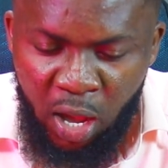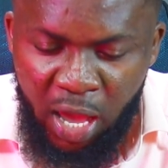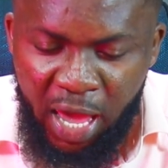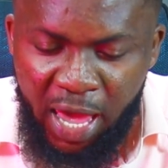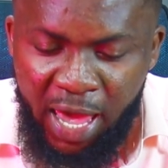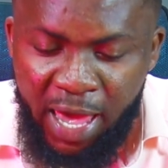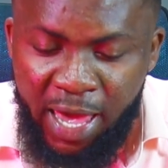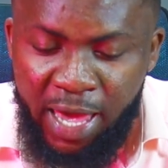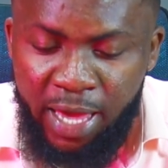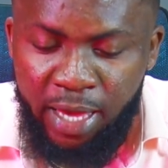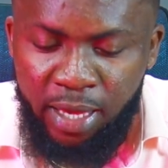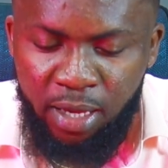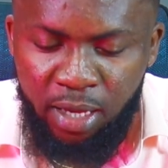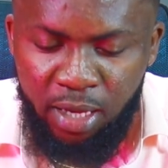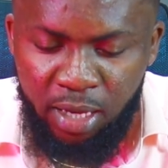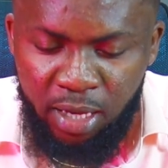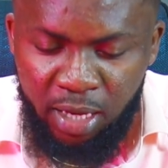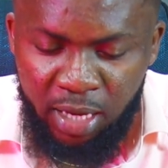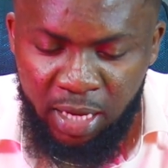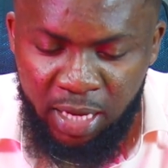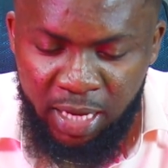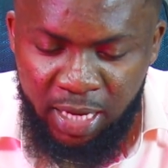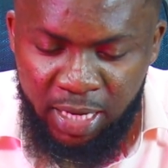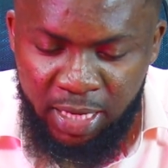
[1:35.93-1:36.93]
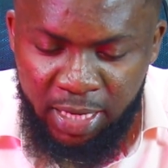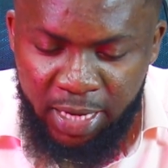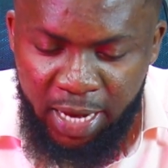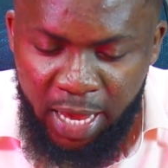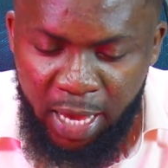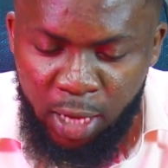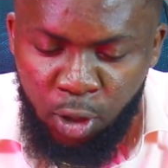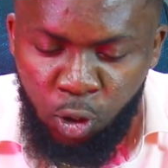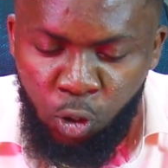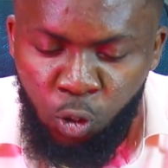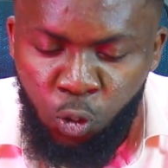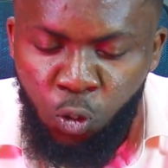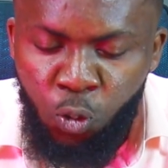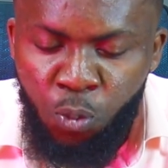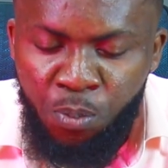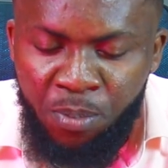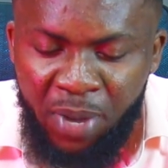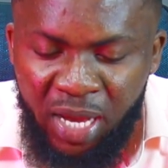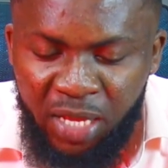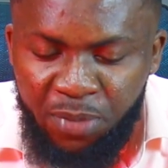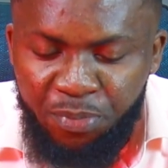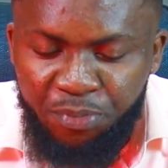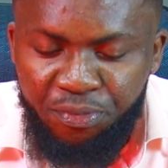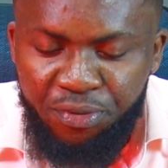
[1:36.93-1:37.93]
A, the
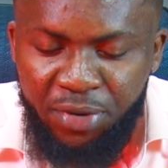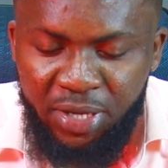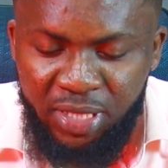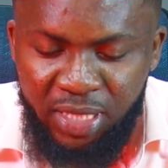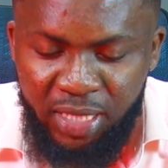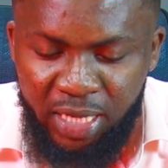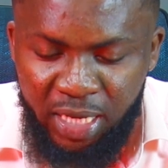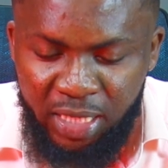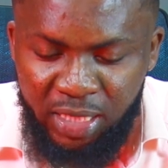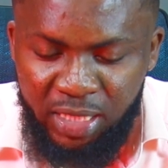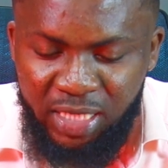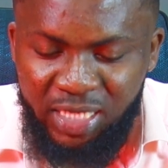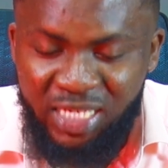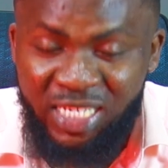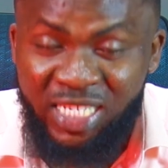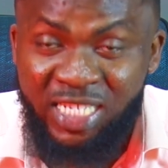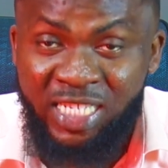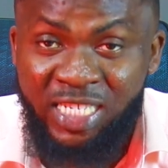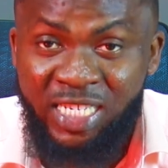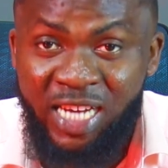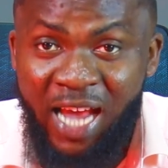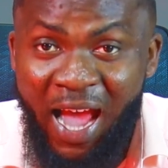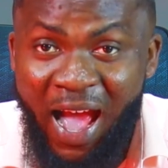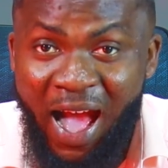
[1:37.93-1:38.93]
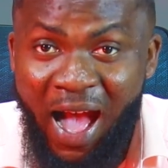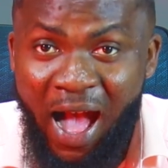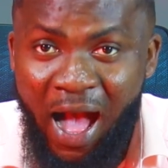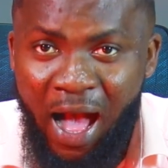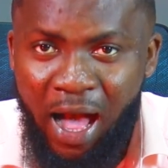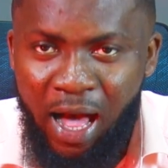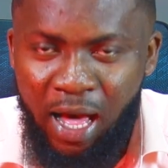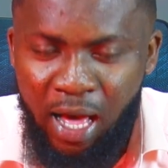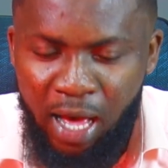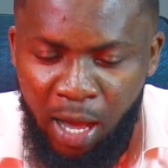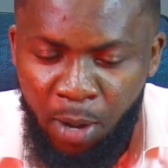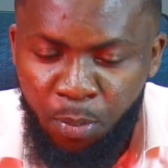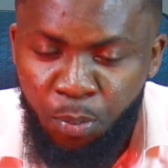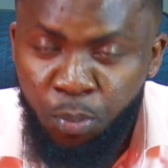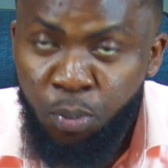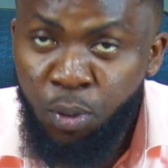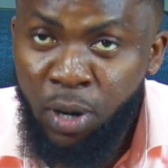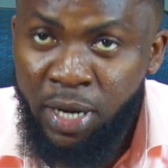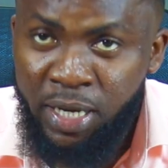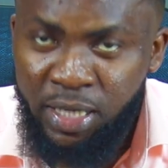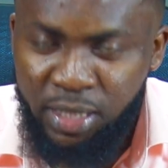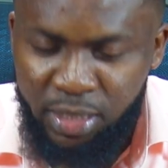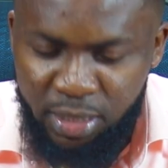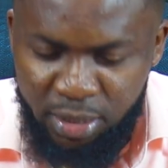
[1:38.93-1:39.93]
incumbent president shall
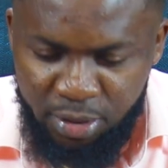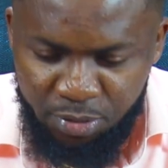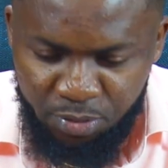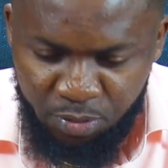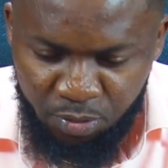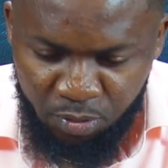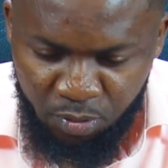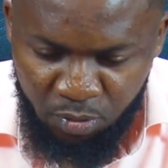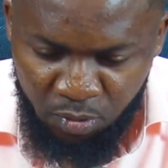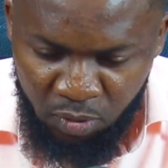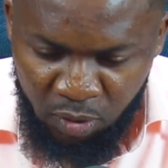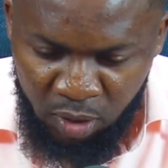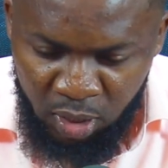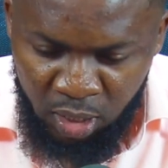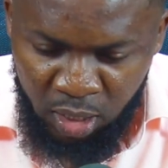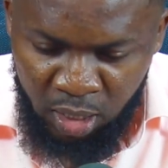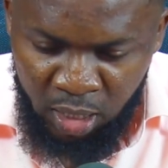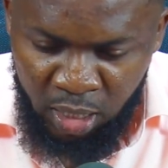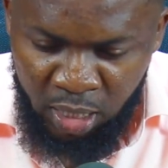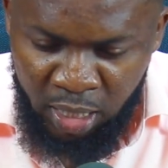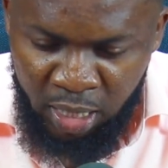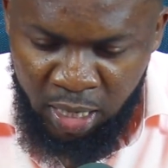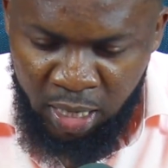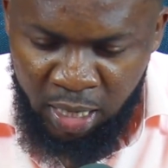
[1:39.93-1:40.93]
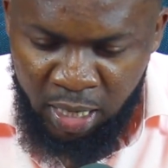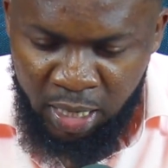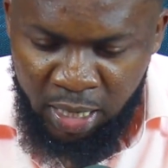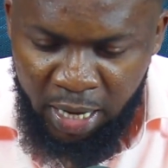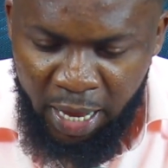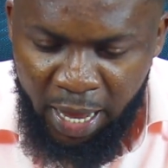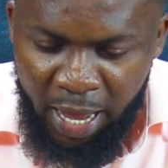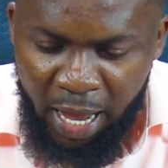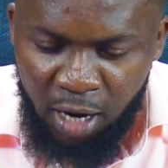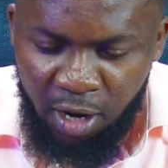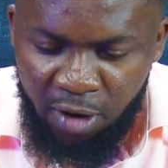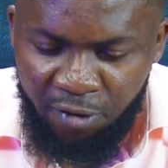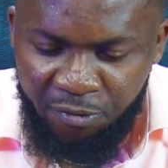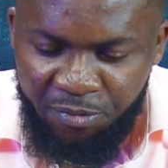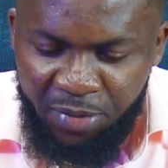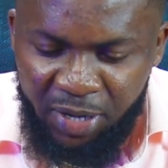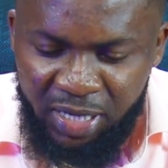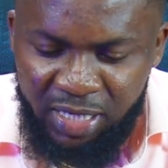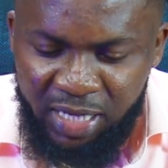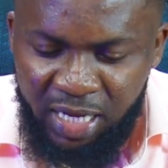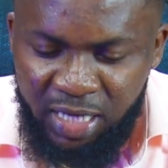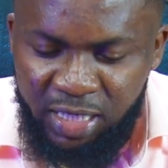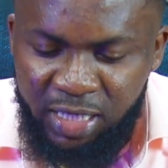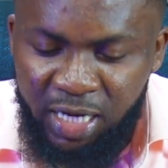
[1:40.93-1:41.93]
appoint the head of
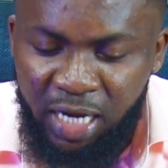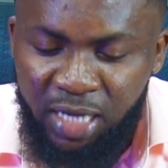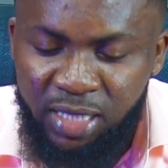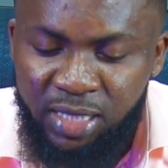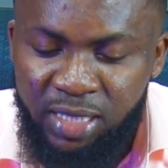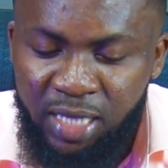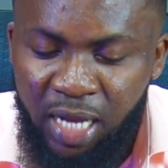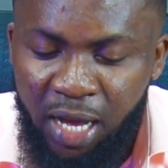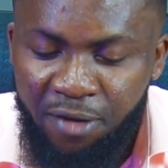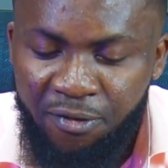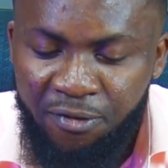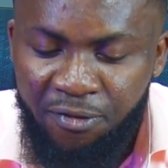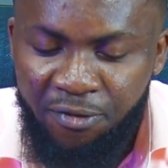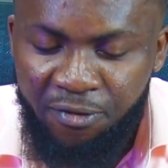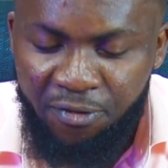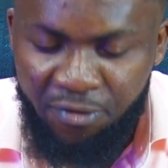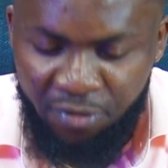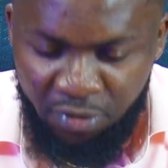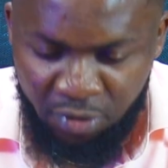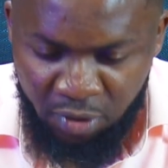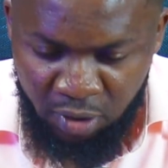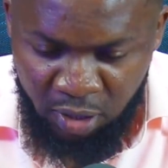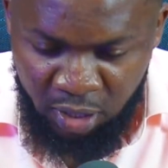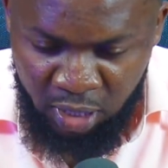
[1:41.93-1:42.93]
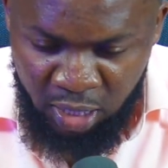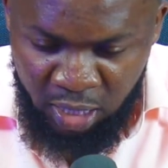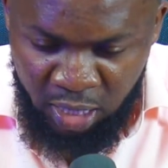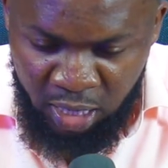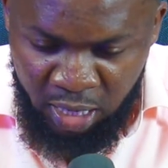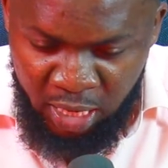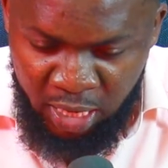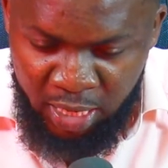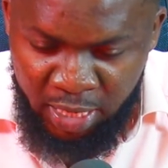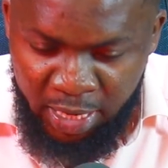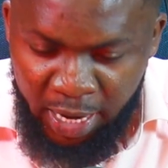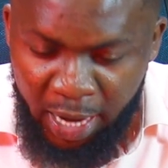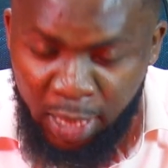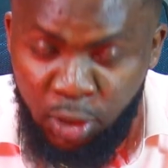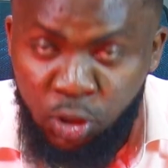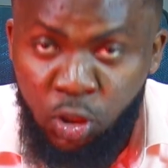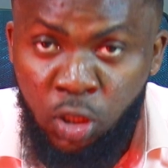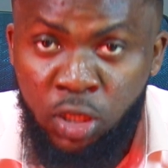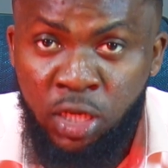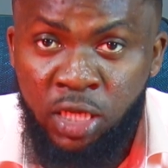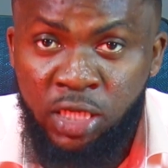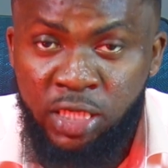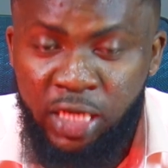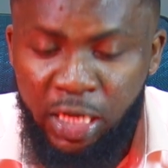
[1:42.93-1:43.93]
presidential staff, the
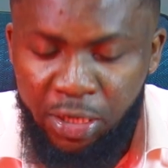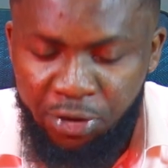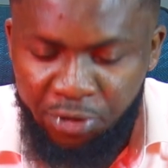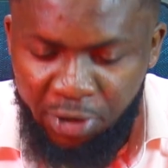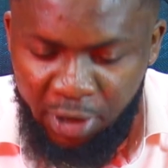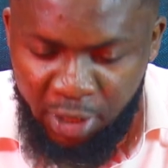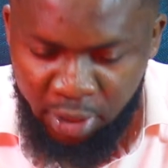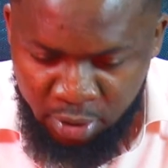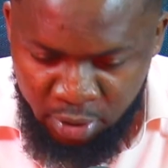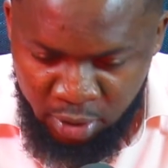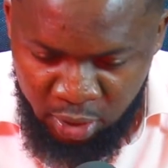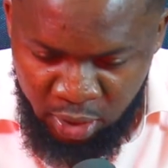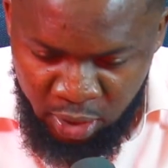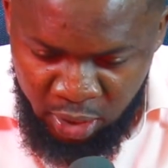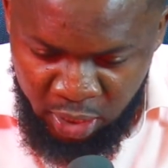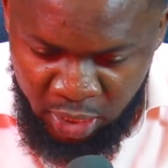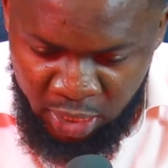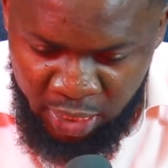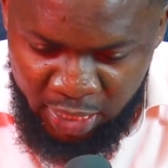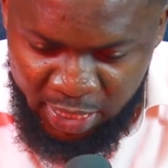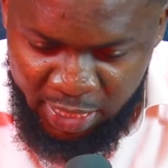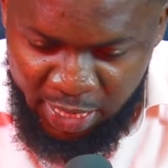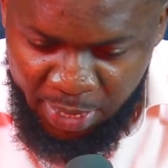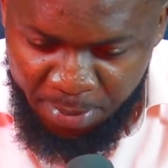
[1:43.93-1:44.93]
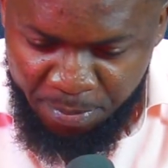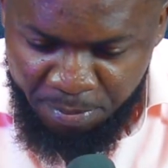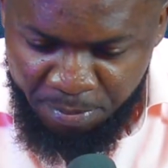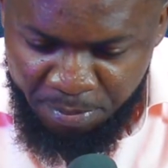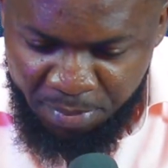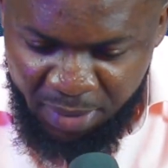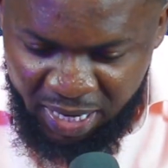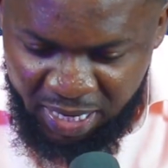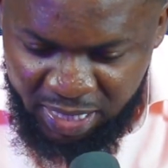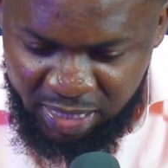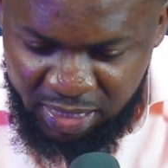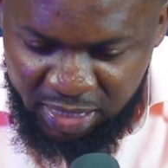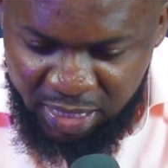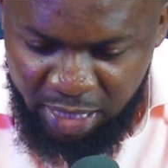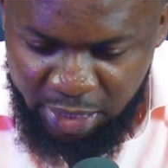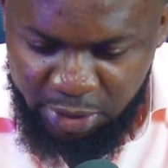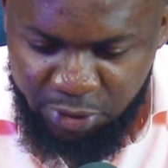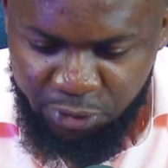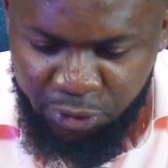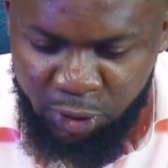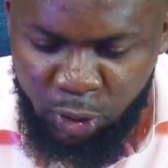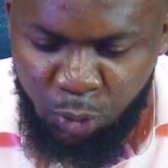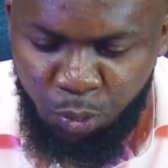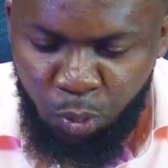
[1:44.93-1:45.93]
attorney general, the ministers
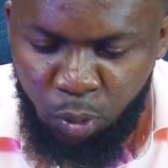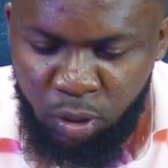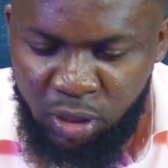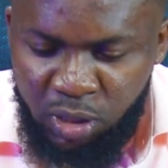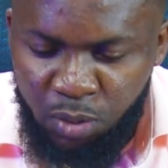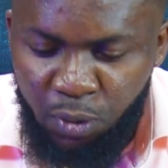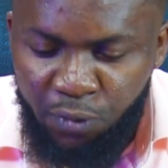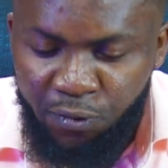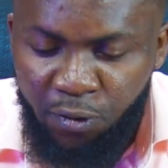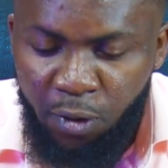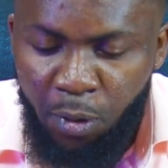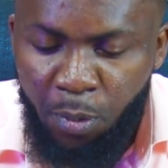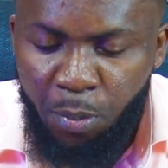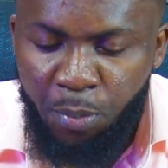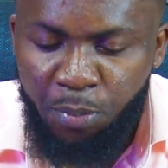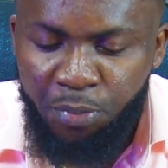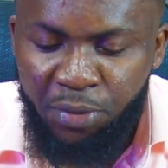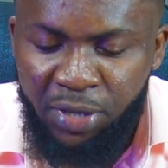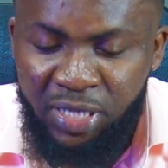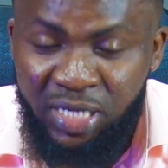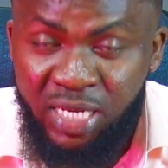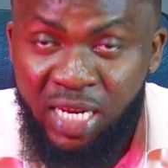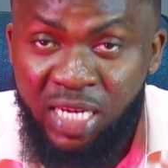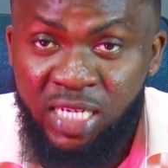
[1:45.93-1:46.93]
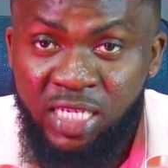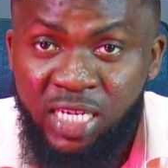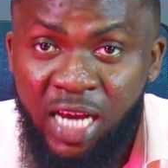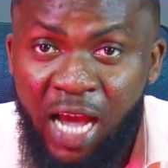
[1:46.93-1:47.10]
responsible for presidential